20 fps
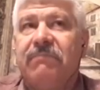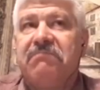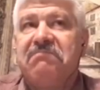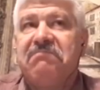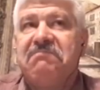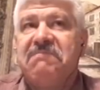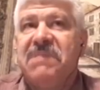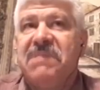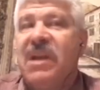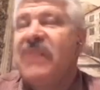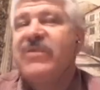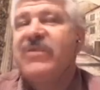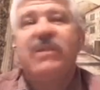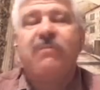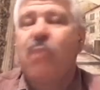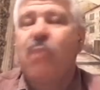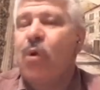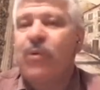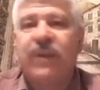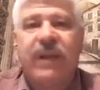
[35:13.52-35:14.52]
nothing
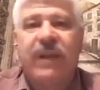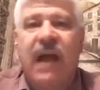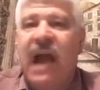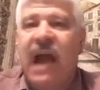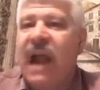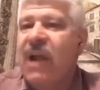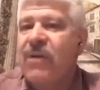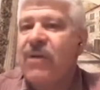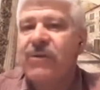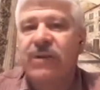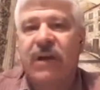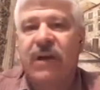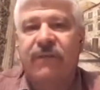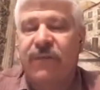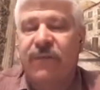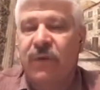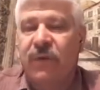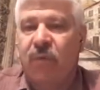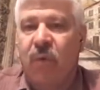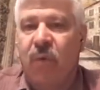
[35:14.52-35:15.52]
more than a hired gun
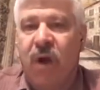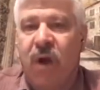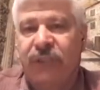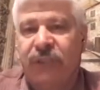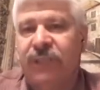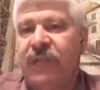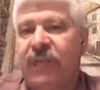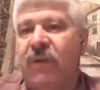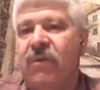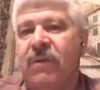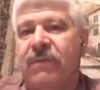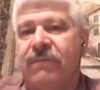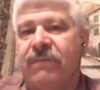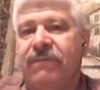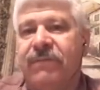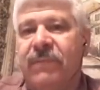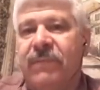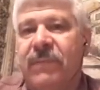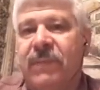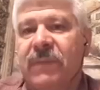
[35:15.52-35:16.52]
for the Watchtower.
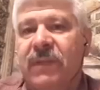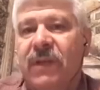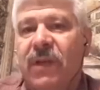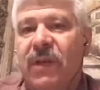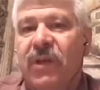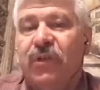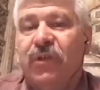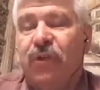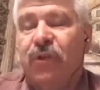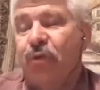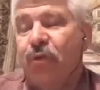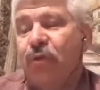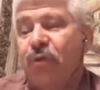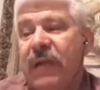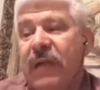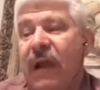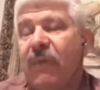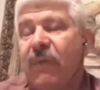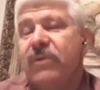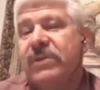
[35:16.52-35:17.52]
True,
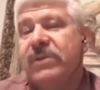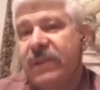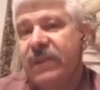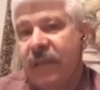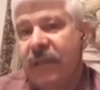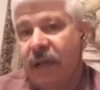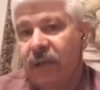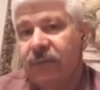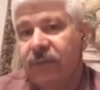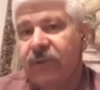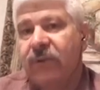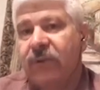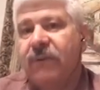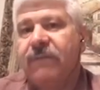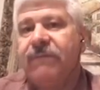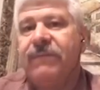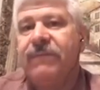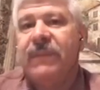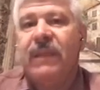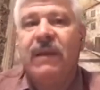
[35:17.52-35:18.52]
when I was an elder,
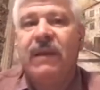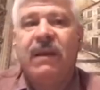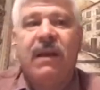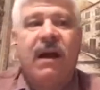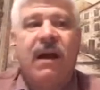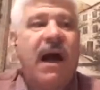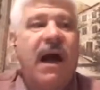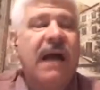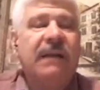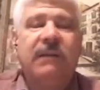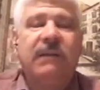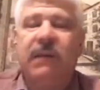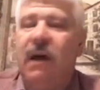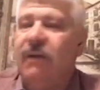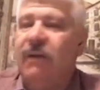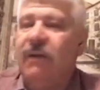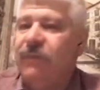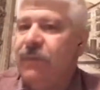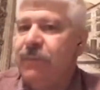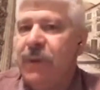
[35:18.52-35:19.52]
I
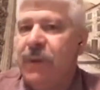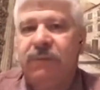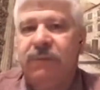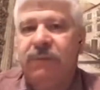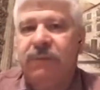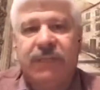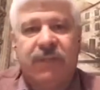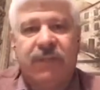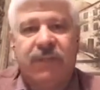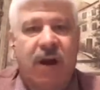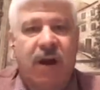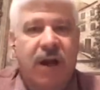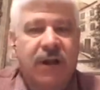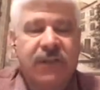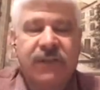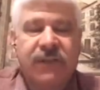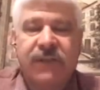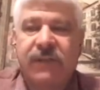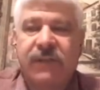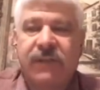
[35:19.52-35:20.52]
loved public
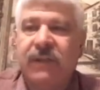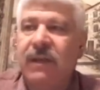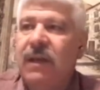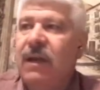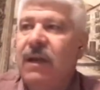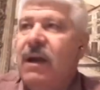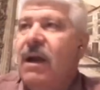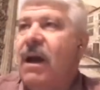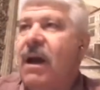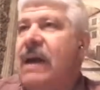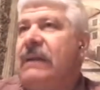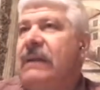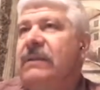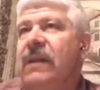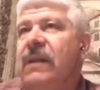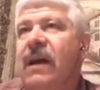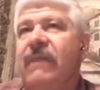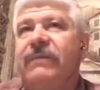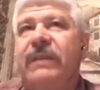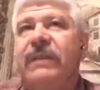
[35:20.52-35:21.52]
talks. I
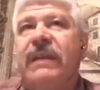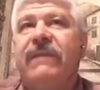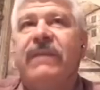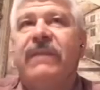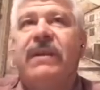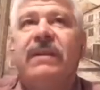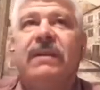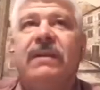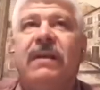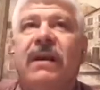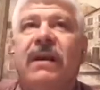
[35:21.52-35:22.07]
loved giving